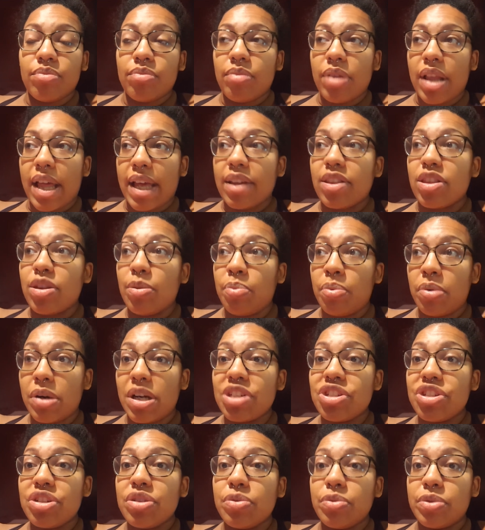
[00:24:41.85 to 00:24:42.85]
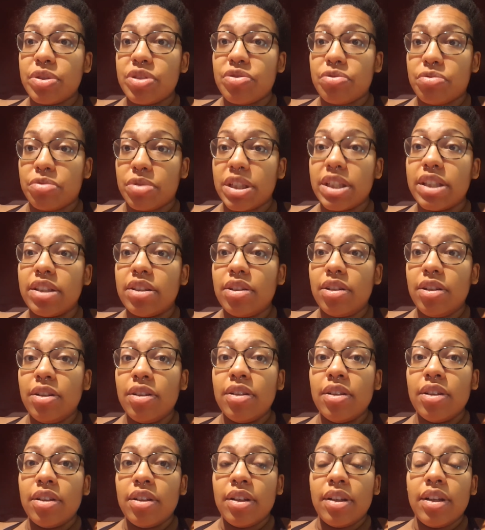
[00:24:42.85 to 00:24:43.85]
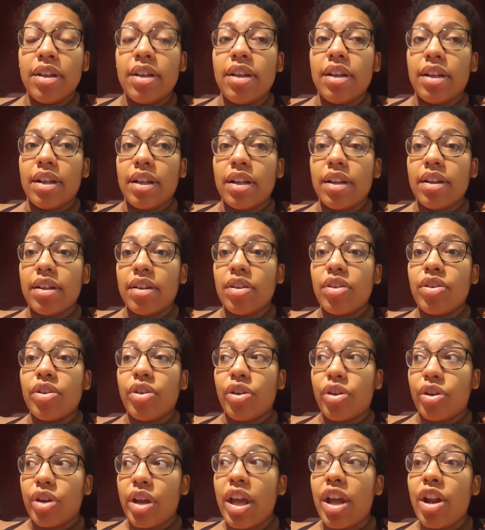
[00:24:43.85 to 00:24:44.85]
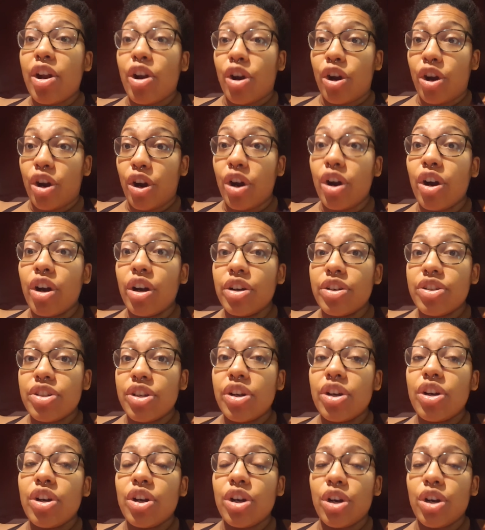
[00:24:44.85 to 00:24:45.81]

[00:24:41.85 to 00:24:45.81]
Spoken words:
like the pressure was real. It hurt